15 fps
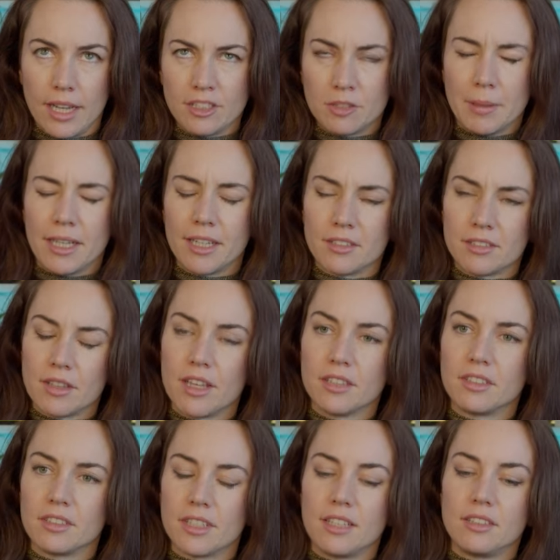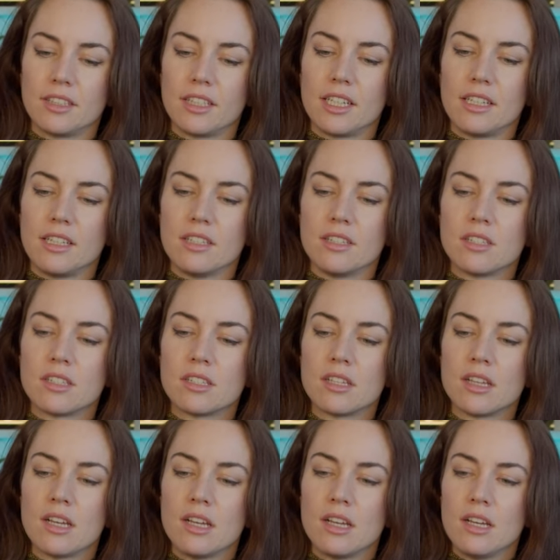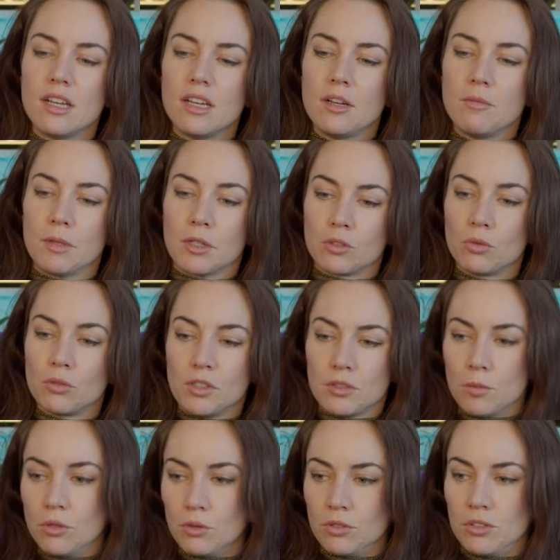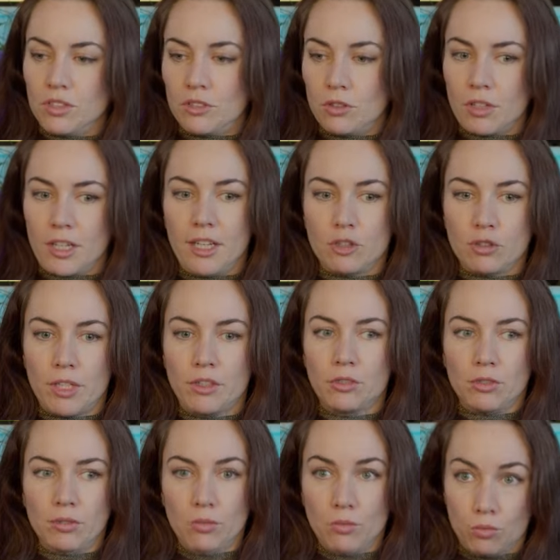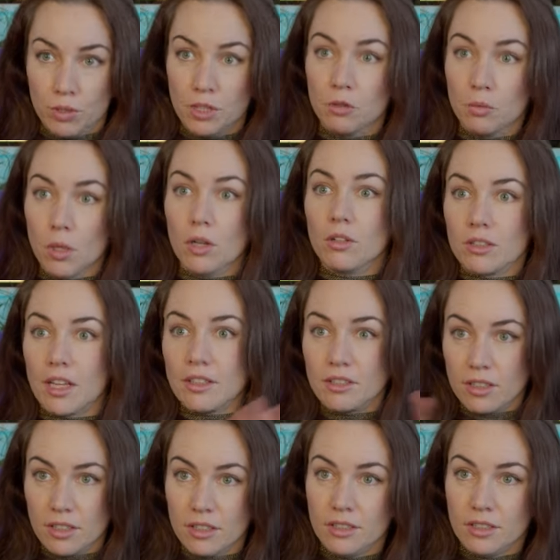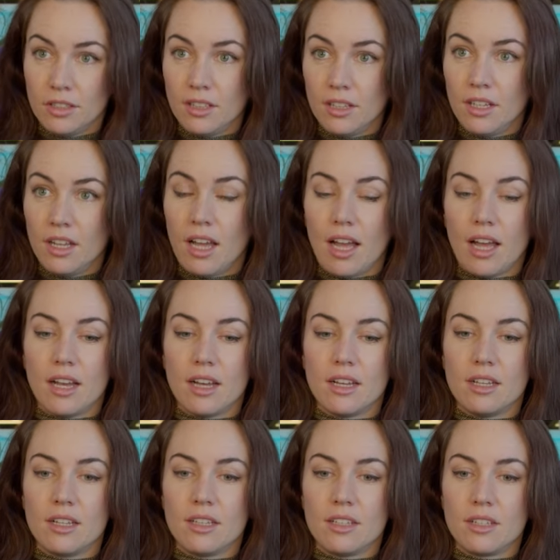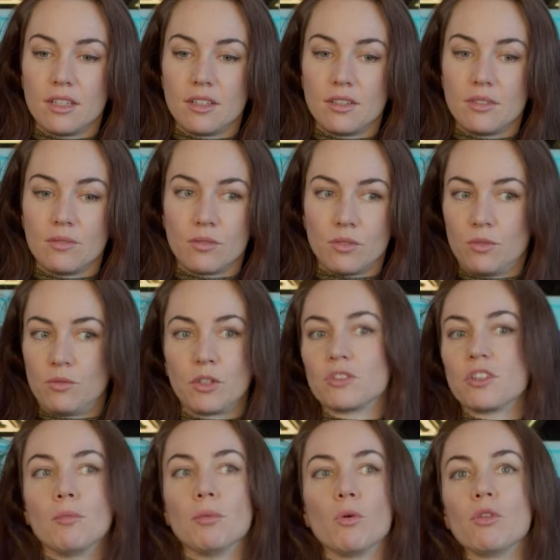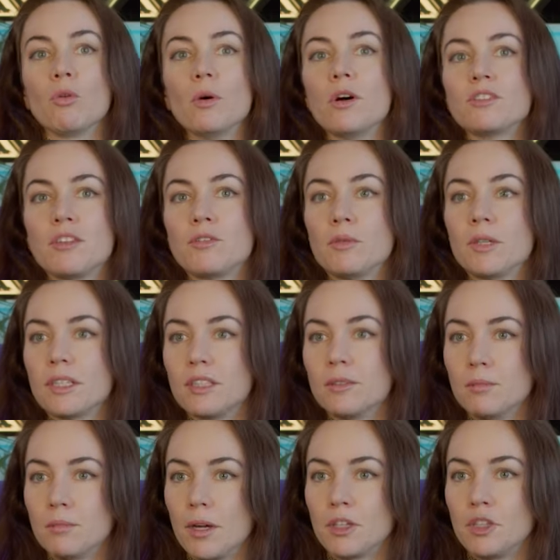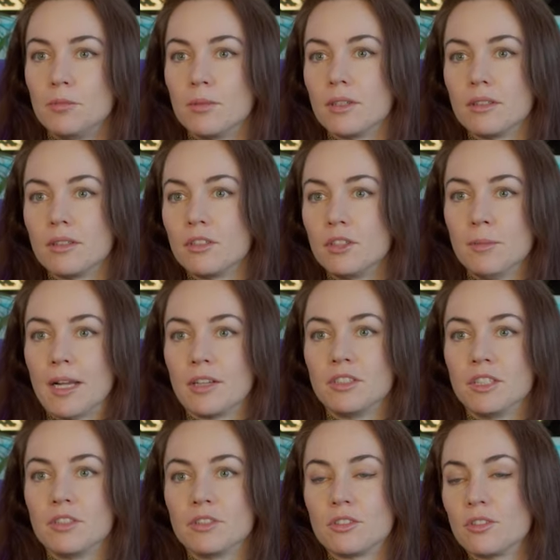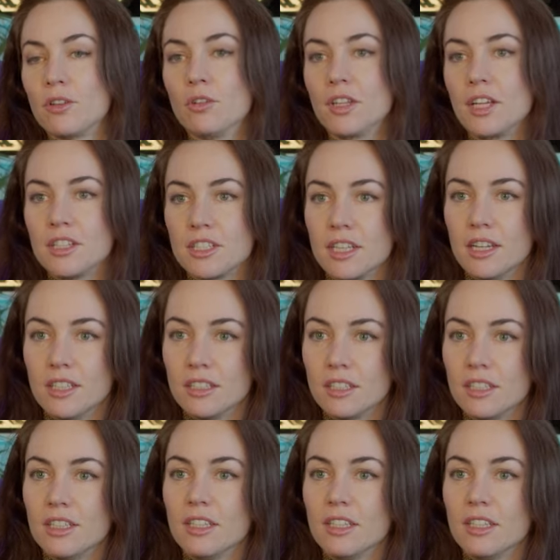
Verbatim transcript: And to be clear, synthetic data is because all these models historically are trained on real world data. Uh, mm-hmm. For example, all the words ever written by human humanity that's on the internet.